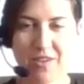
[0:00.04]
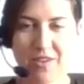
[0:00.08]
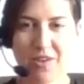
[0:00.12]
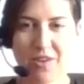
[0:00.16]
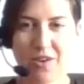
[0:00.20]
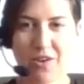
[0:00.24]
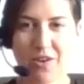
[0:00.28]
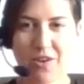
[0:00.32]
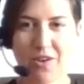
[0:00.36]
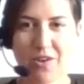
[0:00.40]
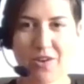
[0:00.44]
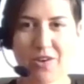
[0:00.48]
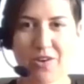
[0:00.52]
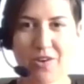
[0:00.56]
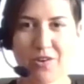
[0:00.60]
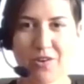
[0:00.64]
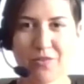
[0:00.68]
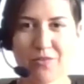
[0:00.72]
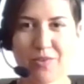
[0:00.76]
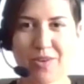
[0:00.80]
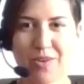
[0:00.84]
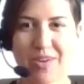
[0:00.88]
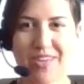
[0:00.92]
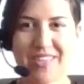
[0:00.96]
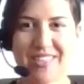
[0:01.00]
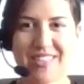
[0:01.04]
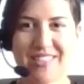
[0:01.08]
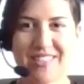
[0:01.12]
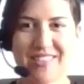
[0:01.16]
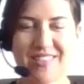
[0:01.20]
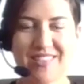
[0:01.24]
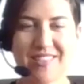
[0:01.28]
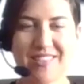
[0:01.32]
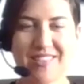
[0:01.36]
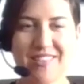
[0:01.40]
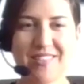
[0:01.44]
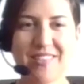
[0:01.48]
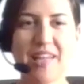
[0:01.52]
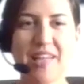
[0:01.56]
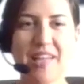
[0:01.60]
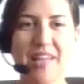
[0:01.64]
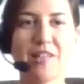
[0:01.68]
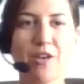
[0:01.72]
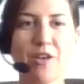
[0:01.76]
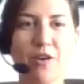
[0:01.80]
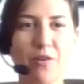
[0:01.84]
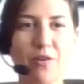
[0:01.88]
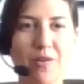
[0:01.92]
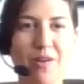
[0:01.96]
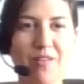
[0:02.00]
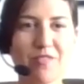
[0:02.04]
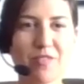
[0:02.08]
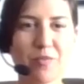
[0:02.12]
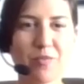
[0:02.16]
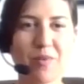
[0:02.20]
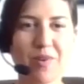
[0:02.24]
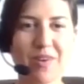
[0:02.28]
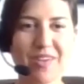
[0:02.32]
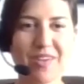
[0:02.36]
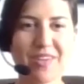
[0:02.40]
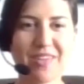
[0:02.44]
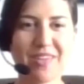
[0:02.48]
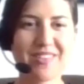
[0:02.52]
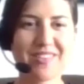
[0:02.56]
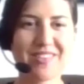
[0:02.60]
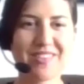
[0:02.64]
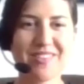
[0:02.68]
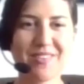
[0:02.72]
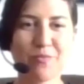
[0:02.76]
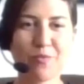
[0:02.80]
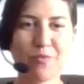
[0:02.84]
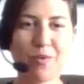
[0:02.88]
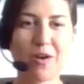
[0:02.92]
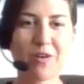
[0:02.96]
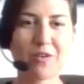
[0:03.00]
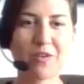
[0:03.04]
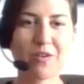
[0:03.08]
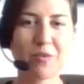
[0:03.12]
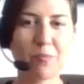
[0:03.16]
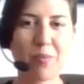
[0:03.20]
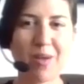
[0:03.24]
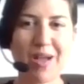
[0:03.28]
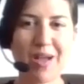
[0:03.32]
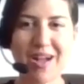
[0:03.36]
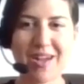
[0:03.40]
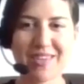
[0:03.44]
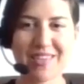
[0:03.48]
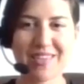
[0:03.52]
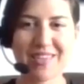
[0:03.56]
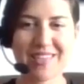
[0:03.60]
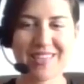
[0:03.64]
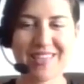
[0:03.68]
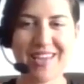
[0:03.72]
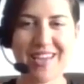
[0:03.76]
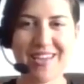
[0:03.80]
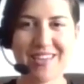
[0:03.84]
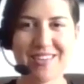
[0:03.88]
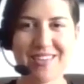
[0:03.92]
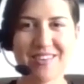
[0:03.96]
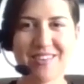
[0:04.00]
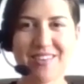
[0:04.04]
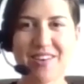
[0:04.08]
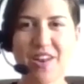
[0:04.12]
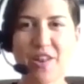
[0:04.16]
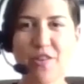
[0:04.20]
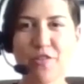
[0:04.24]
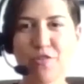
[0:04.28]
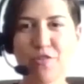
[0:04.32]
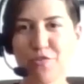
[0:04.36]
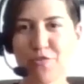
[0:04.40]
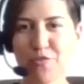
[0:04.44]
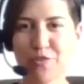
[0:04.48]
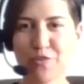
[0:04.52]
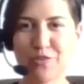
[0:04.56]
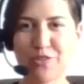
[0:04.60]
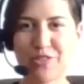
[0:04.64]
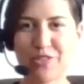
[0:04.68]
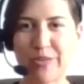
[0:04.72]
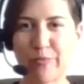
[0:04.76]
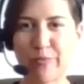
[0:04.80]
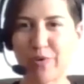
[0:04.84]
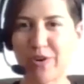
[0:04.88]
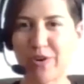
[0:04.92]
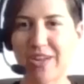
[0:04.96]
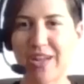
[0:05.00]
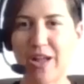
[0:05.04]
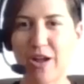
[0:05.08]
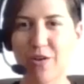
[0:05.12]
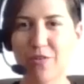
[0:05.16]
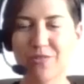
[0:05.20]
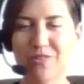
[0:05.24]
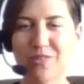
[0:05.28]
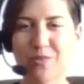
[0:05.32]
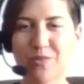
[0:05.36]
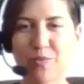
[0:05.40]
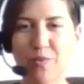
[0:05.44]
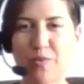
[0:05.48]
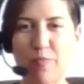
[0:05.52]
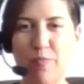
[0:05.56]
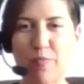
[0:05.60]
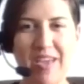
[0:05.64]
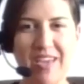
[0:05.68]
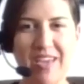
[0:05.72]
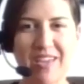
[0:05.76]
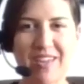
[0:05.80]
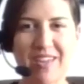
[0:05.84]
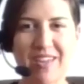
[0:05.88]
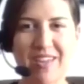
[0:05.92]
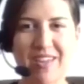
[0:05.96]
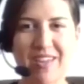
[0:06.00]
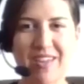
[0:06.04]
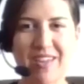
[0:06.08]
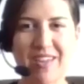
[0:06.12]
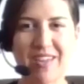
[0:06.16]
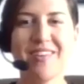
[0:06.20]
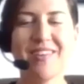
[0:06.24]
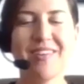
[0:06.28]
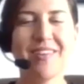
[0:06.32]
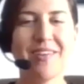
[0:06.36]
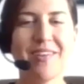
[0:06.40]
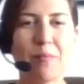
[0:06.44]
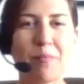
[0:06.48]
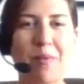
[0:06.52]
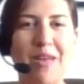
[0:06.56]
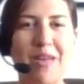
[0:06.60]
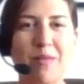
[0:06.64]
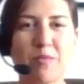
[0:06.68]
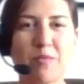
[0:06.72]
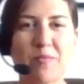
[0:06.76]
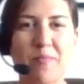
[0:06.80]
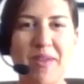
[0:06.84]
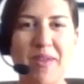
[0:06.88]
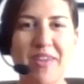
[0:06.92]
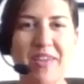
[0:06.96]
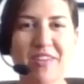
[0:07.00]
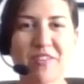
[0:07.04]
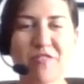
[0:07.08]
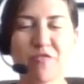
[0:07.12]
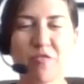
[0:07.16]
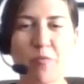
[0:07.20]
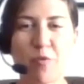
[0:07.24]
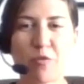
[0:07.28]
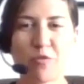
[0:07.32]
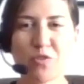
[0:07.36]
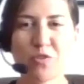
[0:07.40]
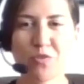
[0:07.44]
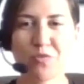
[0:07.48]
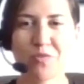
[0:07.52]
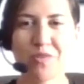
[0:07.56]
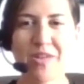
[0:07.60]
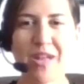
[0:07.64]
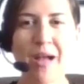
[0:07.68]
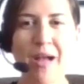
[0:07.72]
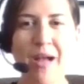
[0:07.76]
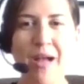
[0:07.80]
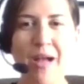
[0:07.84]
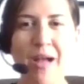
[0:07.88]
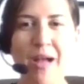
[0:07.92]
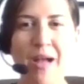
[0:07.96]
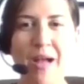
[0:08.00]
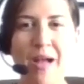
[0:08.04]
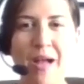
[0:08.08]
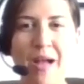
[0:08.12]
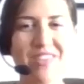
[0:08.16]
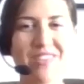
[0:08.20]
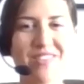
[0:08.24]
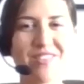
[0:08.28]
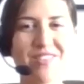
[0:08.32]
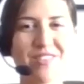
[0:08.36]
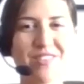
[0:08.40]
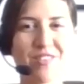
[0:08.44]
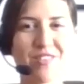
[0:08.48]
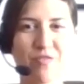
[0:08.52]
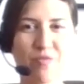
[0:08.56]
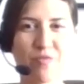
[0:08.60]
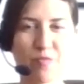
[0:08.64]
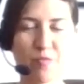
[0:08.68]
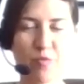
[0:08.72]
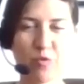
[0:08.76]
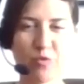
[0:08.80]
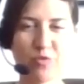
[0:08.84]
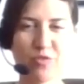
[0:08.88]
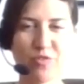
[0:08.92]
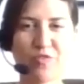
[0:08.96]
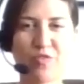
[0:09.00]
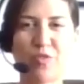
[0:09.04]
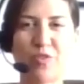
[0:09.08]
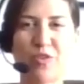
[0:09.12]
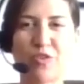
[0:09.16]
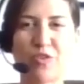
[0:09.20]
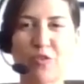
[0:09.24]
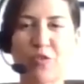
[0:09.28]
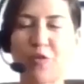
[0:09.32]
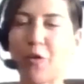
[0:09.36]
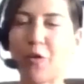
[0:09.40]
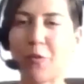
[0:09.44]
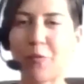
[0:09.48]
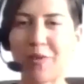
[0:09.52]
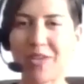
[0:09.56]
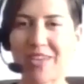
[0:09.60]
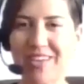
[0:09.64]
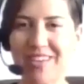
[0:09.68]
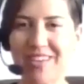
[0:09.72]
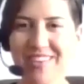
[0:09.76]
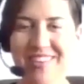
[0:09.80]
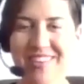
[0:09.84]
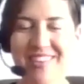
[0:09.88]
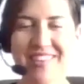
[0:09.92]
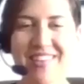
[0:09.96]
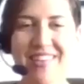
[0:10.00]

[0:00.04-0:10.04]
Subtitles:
All right. Hello, everyone. Welcome back again. Another Thursday workout with Megan. My name is Megan from Ocean Rehab and Fitness. For those of you that don't know me,